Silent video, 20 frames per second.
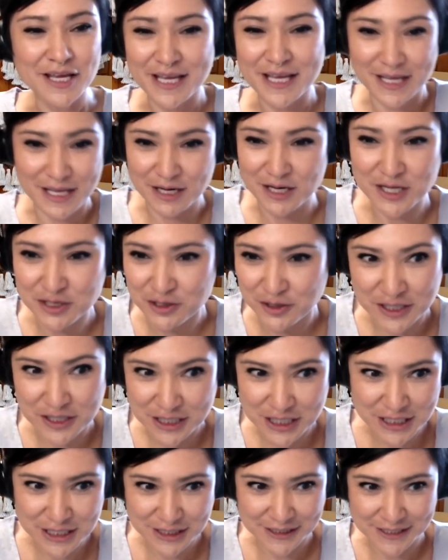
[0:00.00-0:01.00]
you
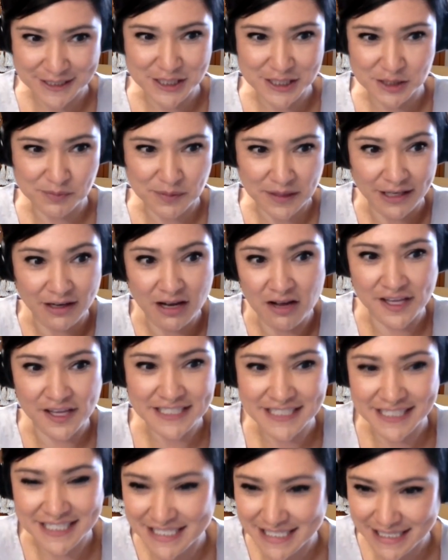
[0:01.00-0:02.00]
can easily just be like, oh,
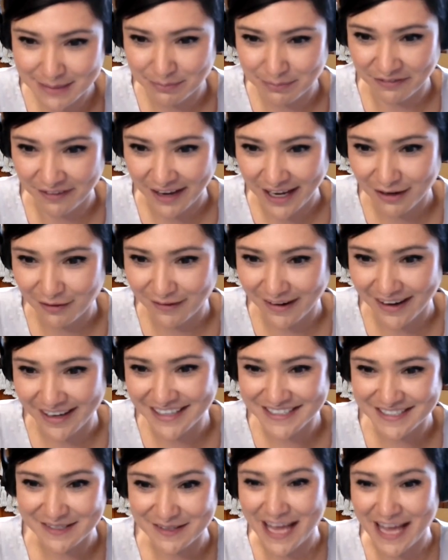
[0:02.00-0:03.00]
that's a deep fake,
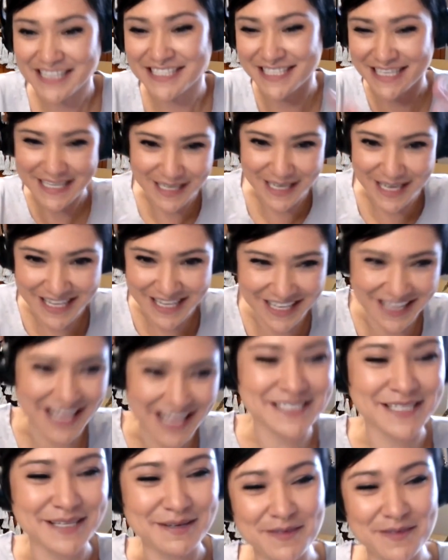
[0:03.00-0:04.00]
right? So that's like
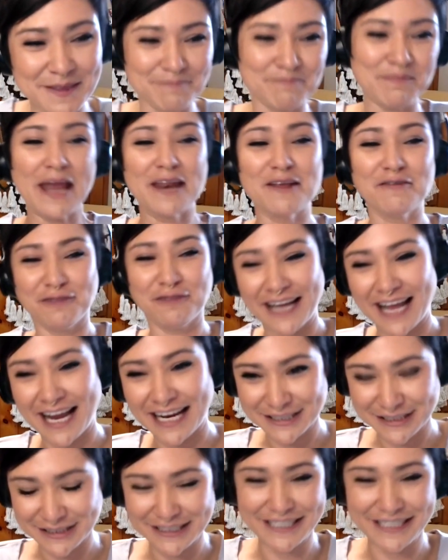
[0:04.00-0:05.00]
that's a benefit
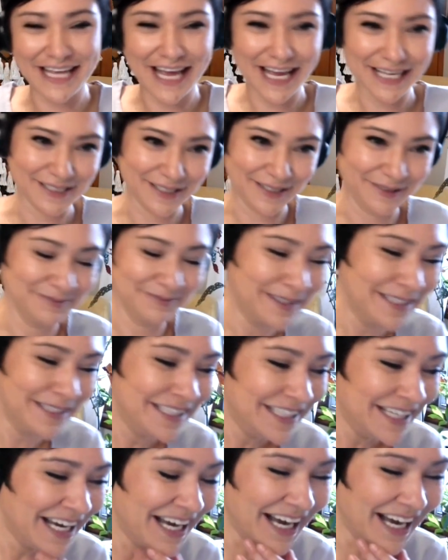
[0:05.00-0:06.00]
actually in that term.
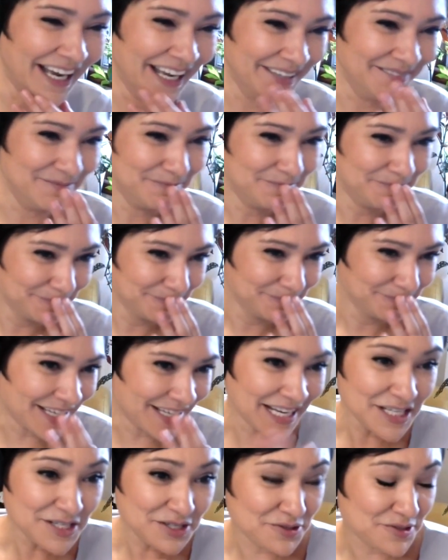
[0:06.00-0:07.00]
And
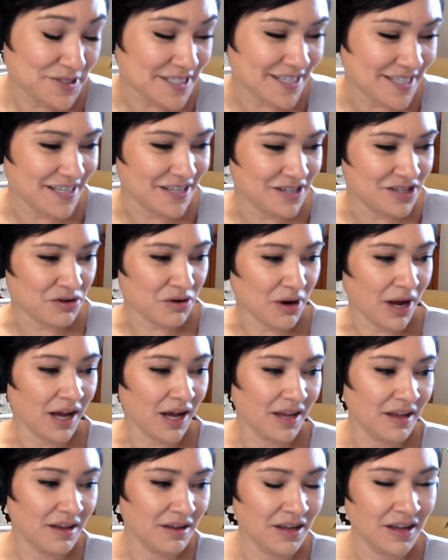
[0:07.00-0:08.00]
I do see, you know,
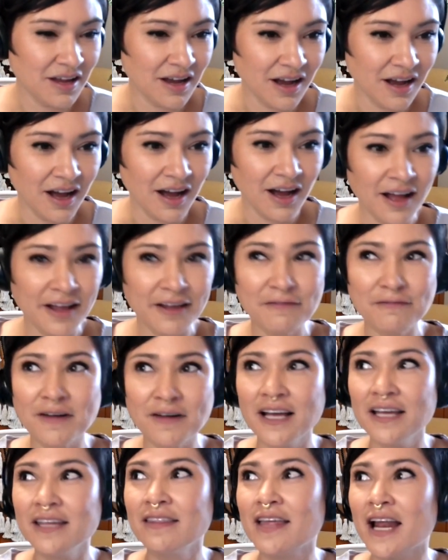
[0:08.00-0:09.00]
I
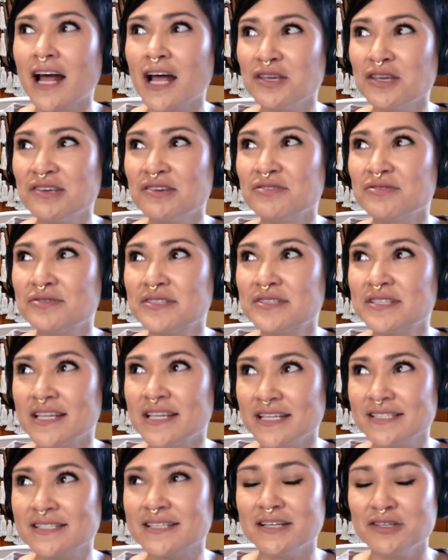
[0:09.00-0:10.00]
find that I use
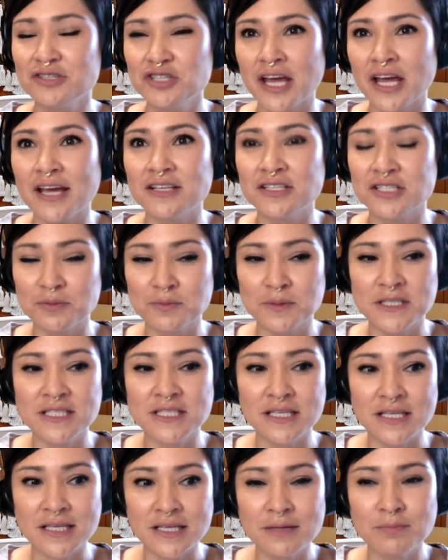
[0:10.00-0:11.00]
things like Chat
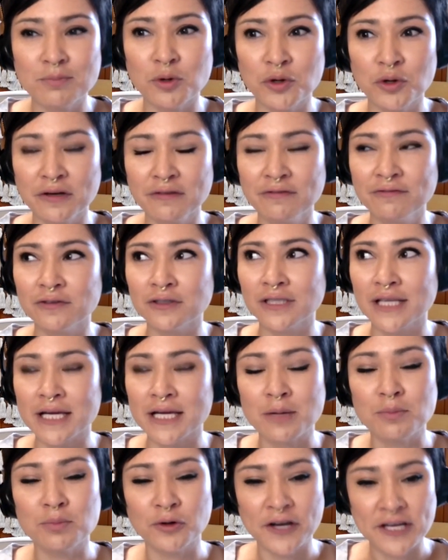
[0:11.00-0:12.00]
GPT more for like
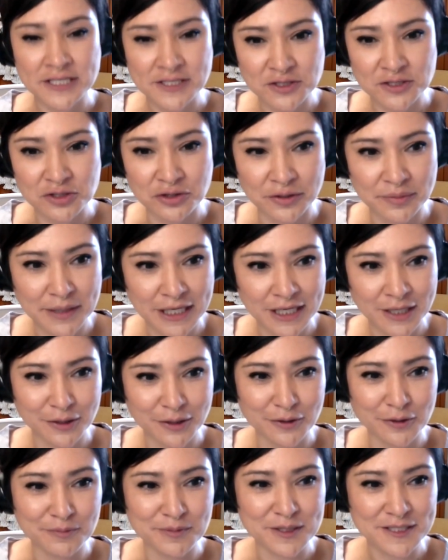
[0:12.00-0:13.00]
a brainstorming,
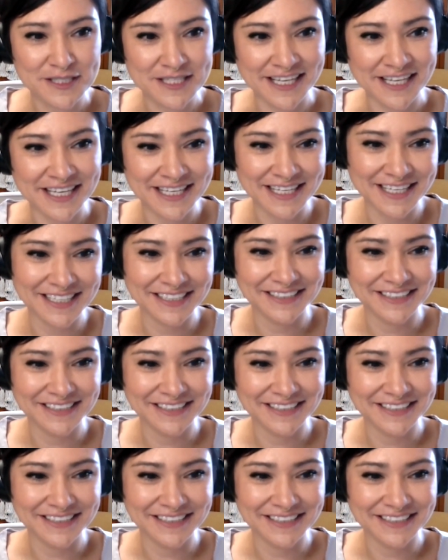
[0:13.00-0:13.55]
almost like,